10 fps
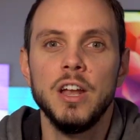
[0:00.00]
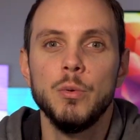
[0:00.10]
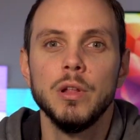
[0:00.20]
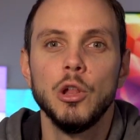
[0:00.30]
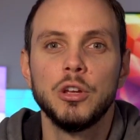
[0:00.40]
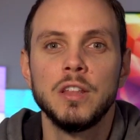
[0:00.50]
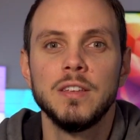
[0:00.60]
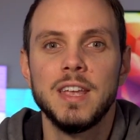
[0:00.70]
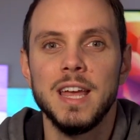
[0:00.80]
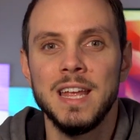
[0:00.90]
anyone looking
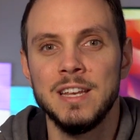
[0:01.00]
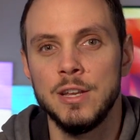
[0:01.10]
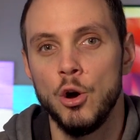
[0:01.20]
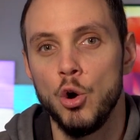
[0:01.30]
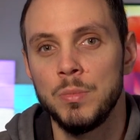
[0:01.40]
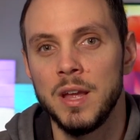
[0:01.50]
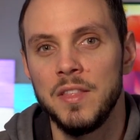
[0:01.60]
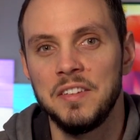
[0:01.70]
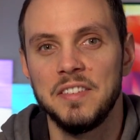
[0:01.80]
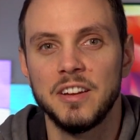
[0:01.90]
to get into HomeKit,
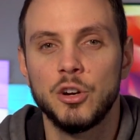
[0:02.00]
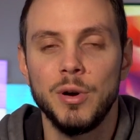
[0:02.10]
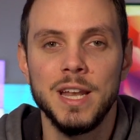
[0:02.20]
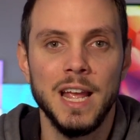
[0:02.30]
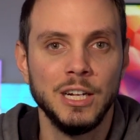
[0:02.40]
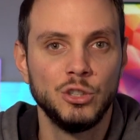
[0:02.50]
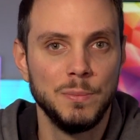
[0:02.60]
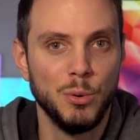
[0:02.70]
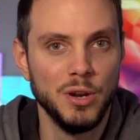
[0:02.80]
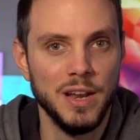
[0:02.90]
this is a great entry
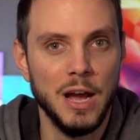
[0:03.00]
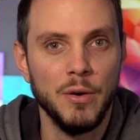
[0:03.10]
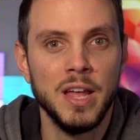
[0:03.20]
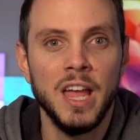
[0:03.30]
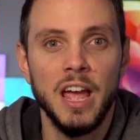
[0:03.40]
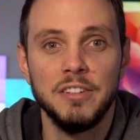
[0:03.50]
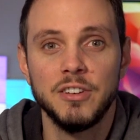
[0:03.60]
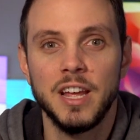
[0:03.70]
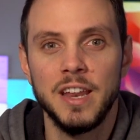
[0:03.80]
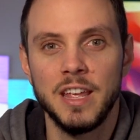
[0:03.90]
point now, as
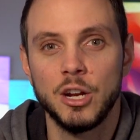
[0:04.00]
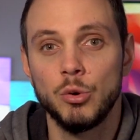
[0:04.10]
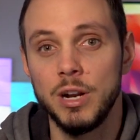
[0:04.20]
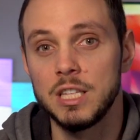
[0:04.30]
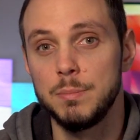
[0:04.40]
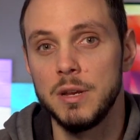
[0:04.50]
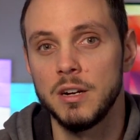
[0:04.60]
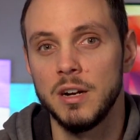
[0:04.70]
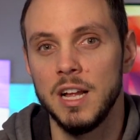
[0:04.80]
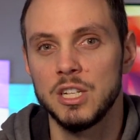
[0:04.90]
you're getting a great
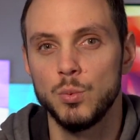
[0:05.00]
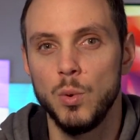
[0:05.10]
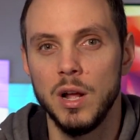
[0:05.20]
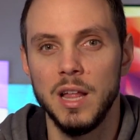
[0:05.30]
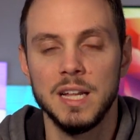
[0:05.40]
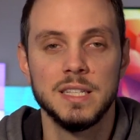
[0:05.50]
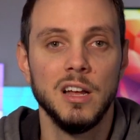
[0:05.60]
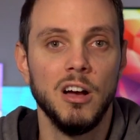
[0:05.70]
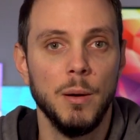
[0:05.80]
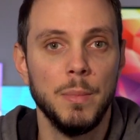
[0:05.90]
speaker as well as the
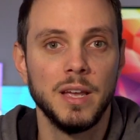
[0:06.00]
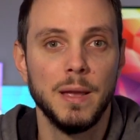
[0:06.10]
hub